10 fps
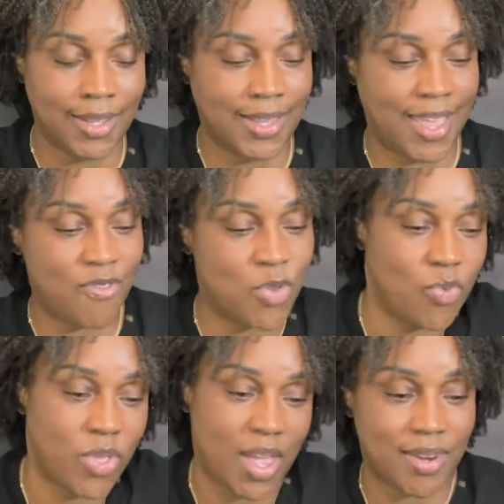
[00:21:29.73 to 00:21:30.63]
give you
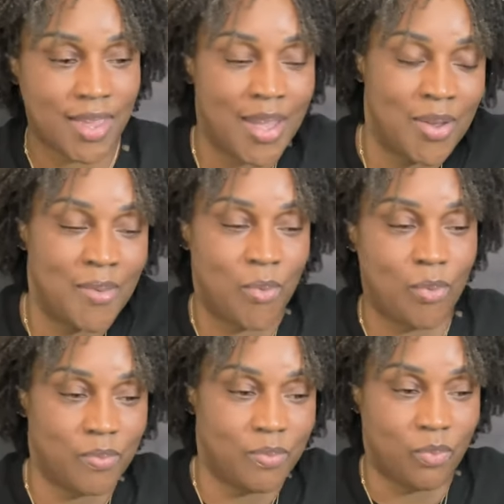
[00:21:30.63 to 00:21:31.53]
that
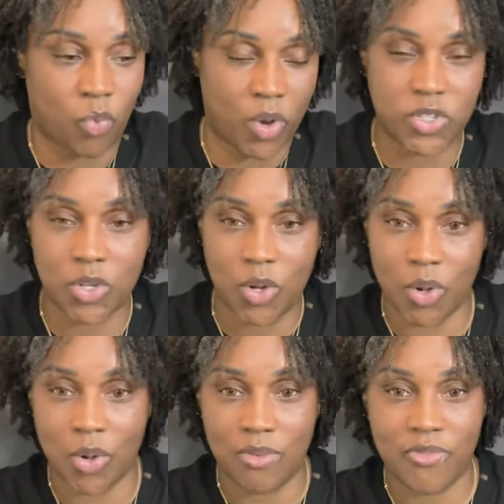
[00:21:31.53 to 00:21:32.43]
rich girl